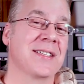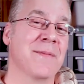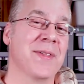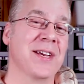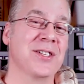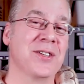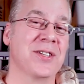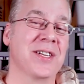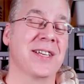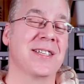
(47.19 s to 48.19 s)
some things you
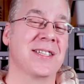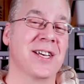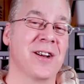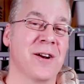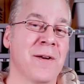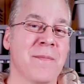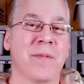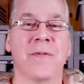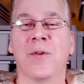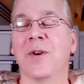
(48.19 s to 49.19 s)
should consider
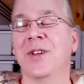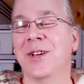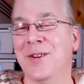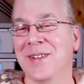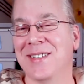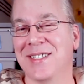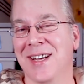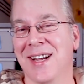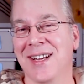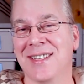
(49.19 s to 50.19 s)
before you
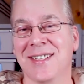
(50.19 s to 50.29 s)
decide